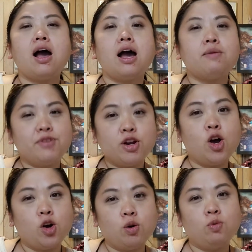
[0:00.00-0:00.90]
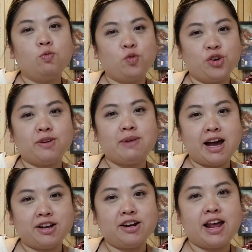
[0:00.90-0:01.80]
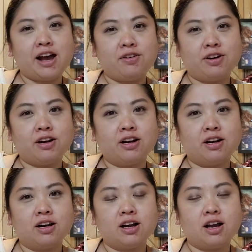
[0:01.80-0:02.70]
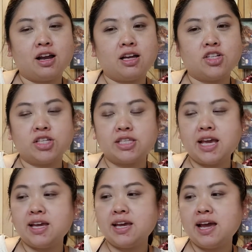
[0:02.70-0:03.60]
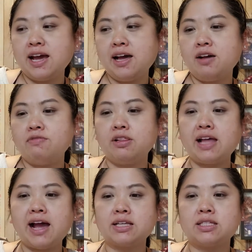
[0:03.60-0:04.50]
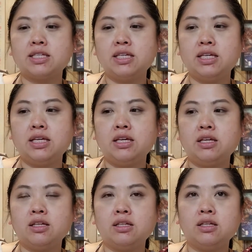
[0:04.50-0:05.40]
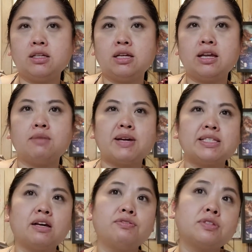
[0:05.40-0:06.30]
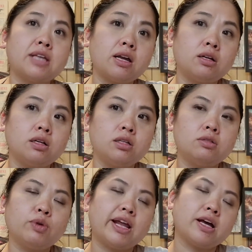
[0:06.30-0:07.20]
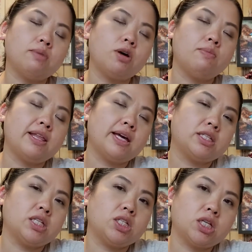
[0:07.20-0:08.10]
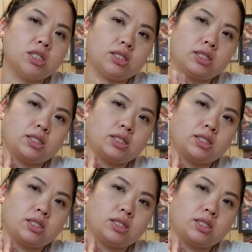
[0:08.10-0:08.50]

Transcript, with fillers: I've been home for about an hour, just hanging out, relaxing, getting myself settled. When I come home, I like to just